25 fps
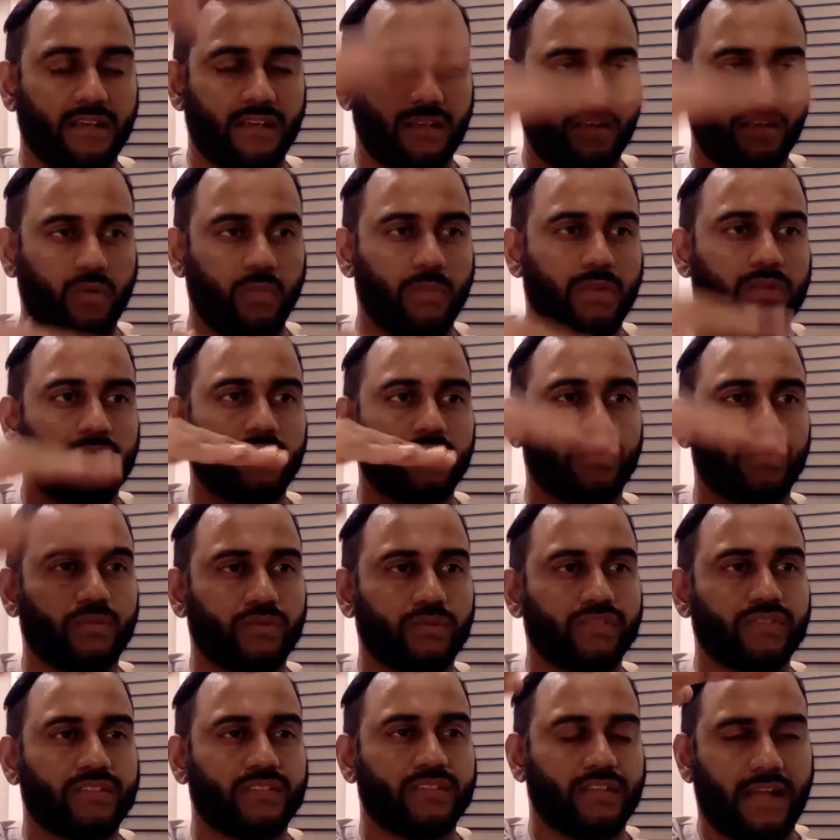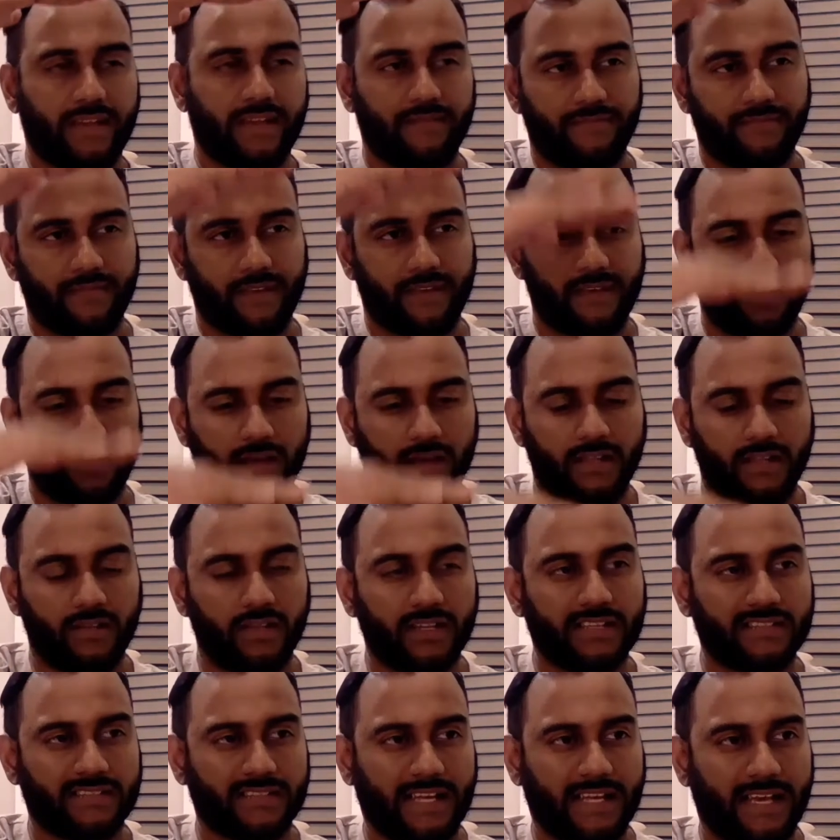Human tools. I
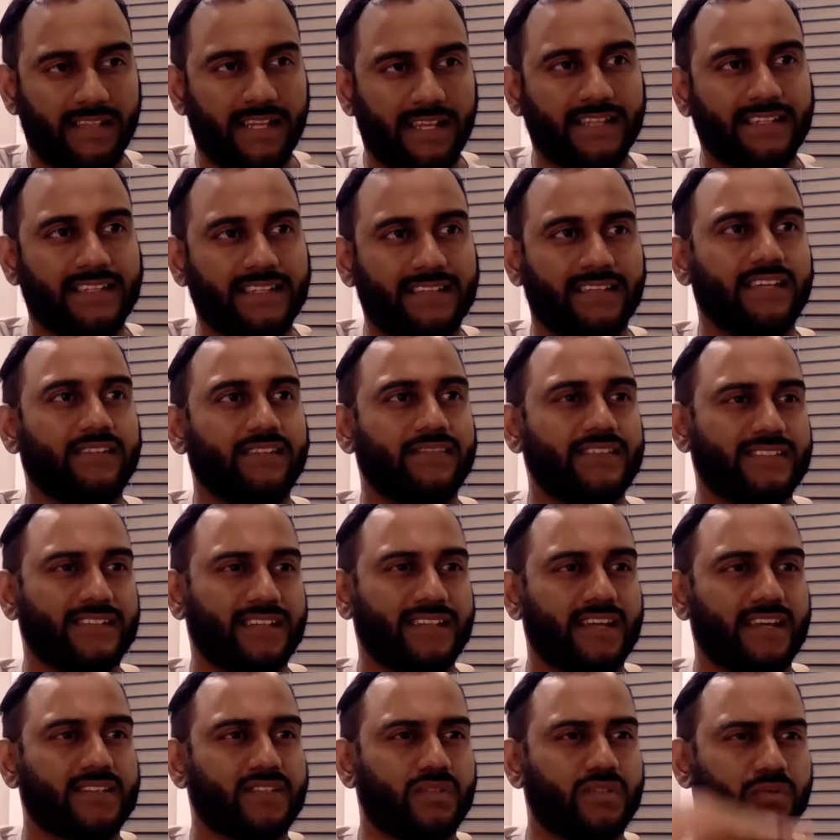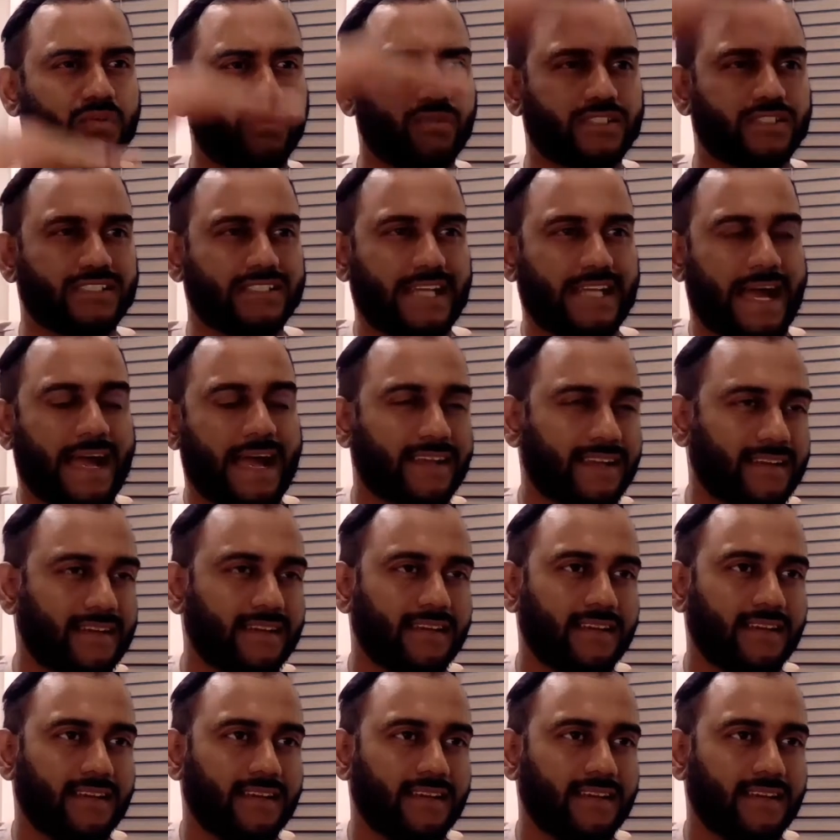like to think of it as like a tool stack.